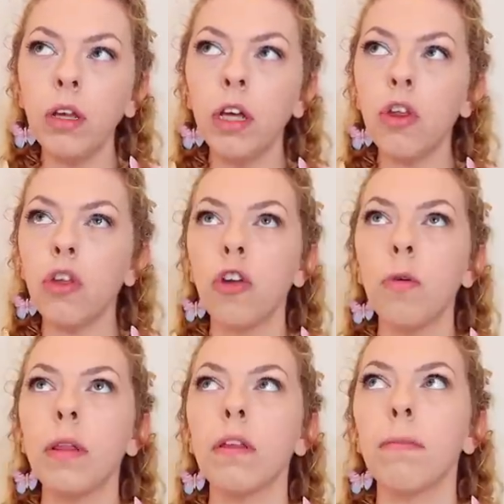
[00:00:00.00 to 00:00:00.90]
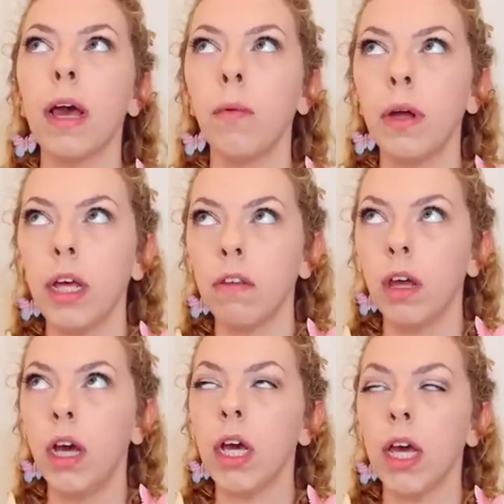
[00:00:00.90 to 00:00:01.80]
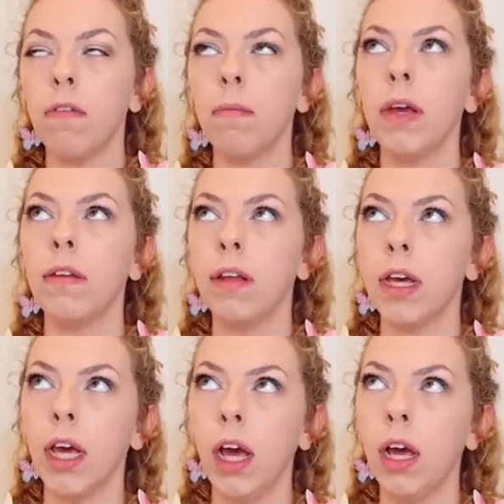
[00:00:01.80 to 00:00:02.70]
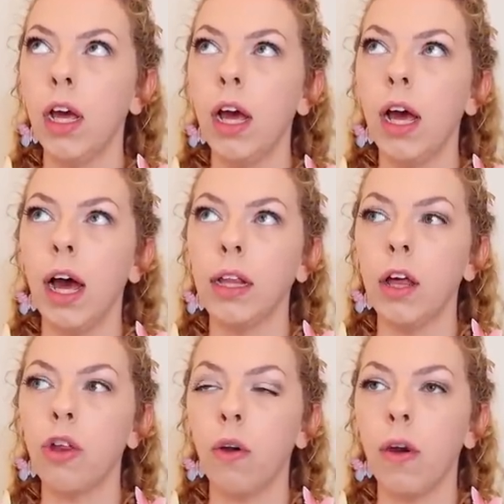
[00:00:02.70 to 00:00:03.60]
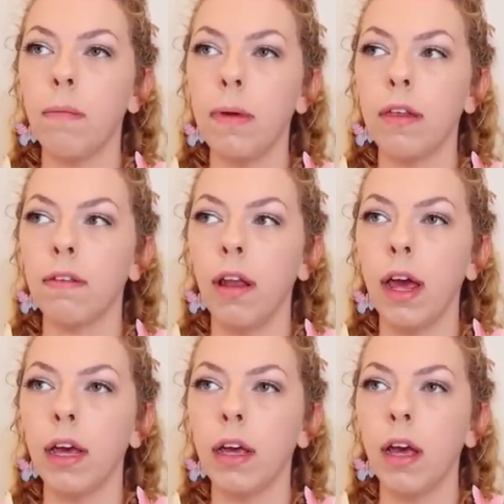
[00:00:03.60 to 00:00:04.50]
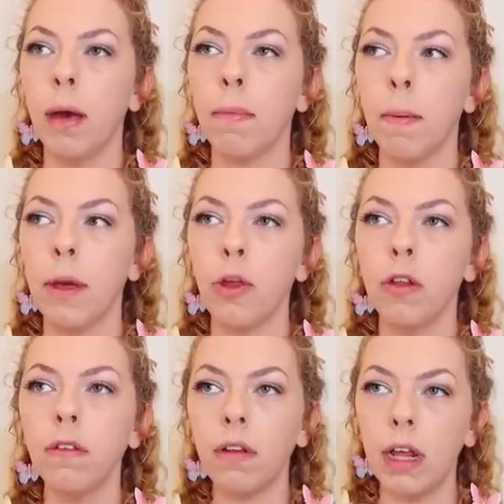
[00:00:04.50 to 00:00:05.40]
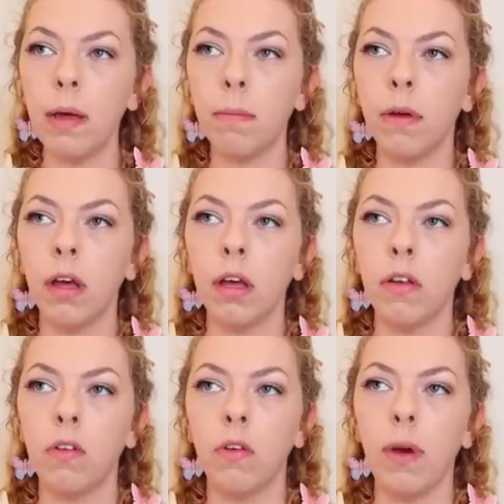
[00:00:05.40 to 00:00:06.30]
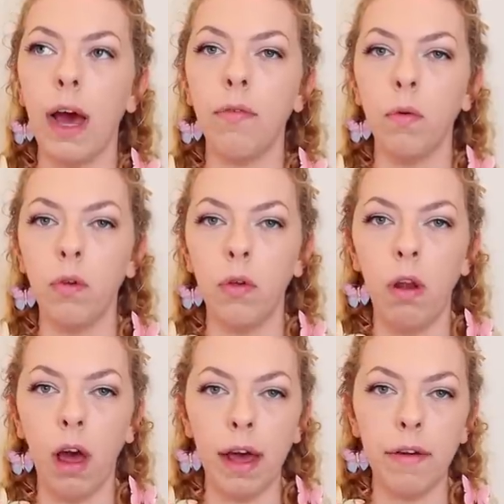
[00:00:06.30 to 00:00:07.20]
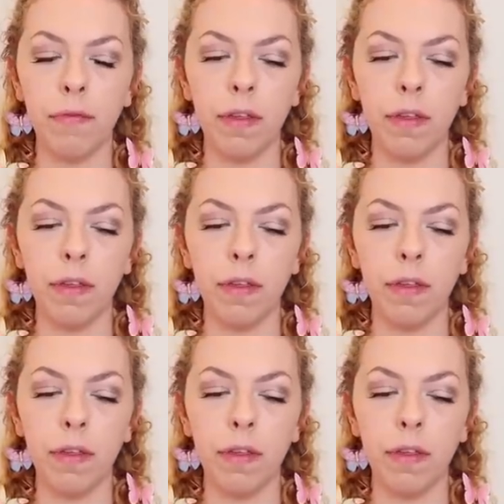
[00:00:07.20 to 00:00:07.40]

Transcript: They're just showing me this male and he's giving me a ticket, and they're showing me this like permission slip to have your new life.